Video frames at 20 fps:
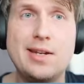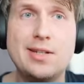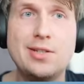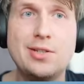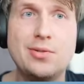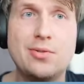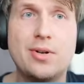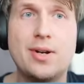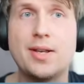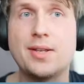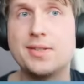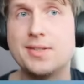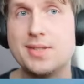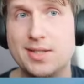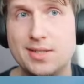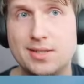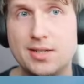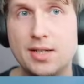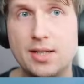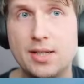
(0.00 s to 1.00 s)
your
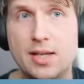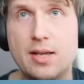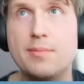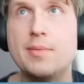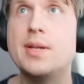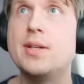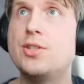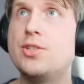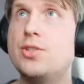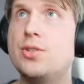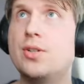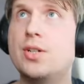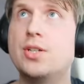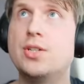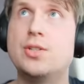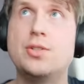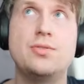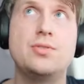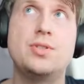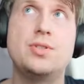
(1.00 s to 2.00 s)
existing image, you
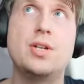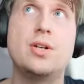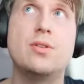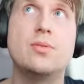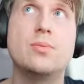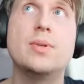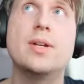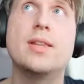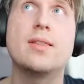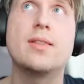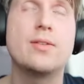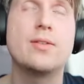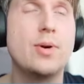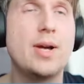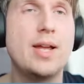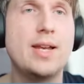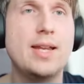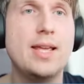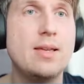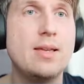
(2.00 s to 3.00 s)
can do so with
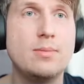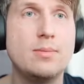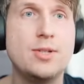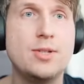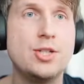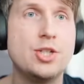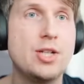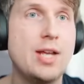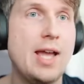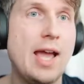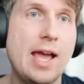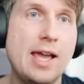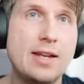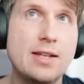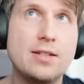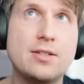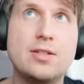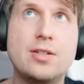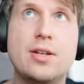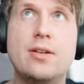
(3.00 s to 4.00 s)
Qwen Image
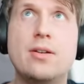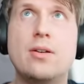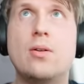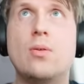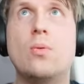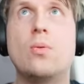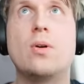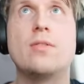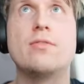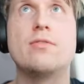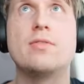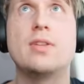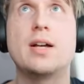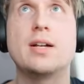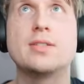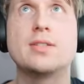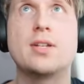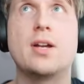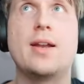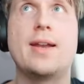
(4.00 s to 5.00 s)
Edit or
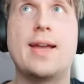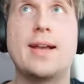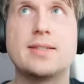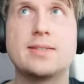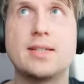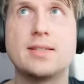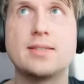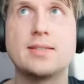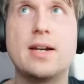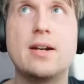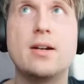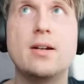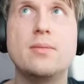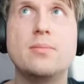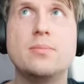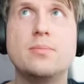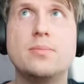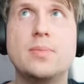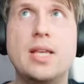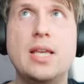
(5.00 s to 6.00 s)
Flux Context, etc.
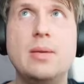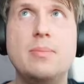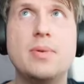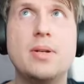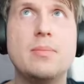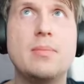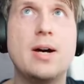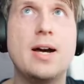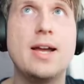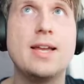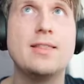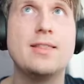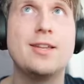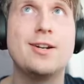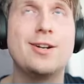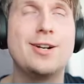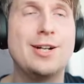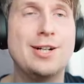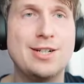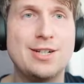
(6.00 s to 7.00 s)
Keep in mind
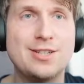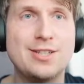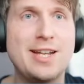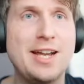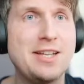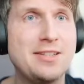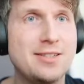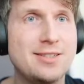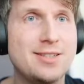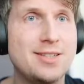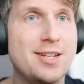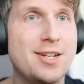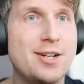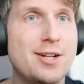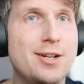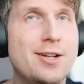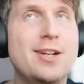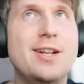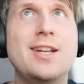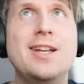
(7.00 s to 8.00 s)
there are sizes
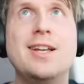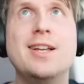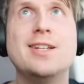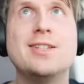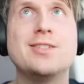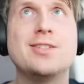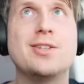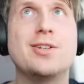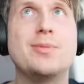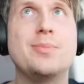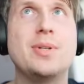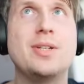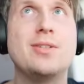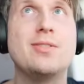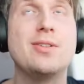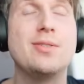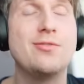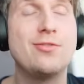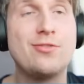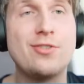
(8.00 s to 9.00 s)
here. So
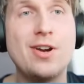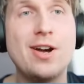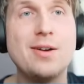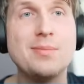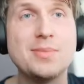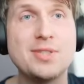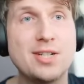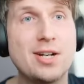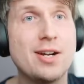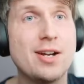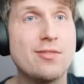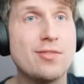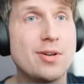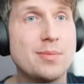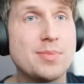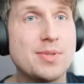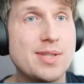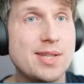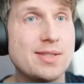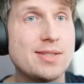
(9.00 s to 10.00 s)
starting
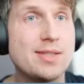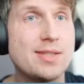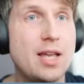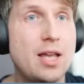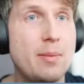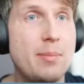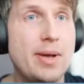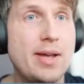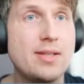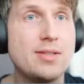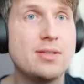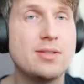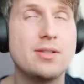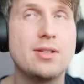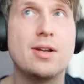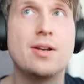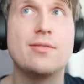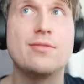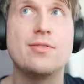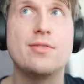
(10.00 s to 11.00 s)
from 6 gigabytes
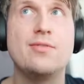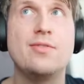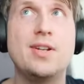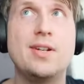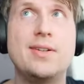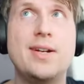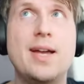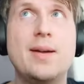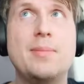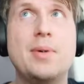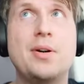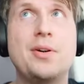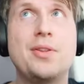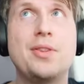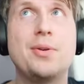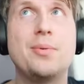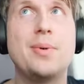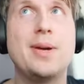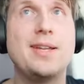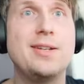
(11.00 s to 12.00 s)
of VRAM all
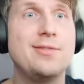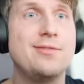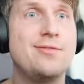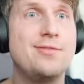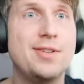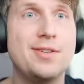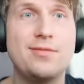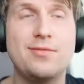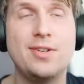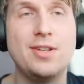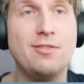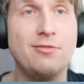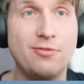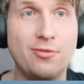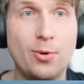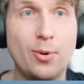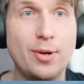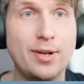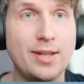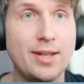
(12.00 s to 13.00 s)
the way to
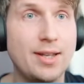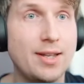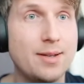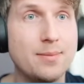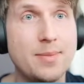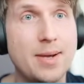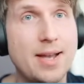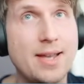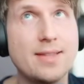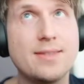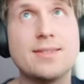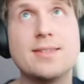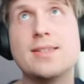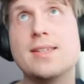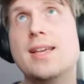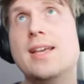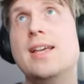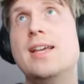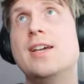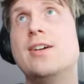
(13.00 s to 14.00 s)
54 gigabytes
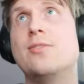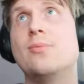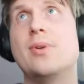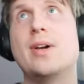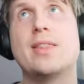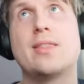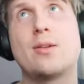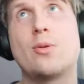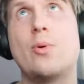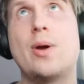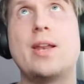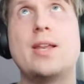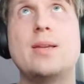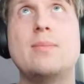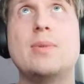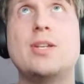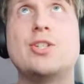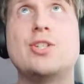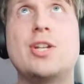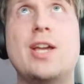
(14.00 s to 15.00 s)
with Qwen
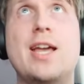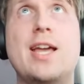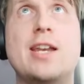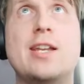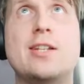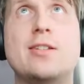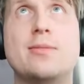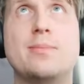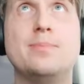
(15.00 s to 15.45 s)
Image Edit.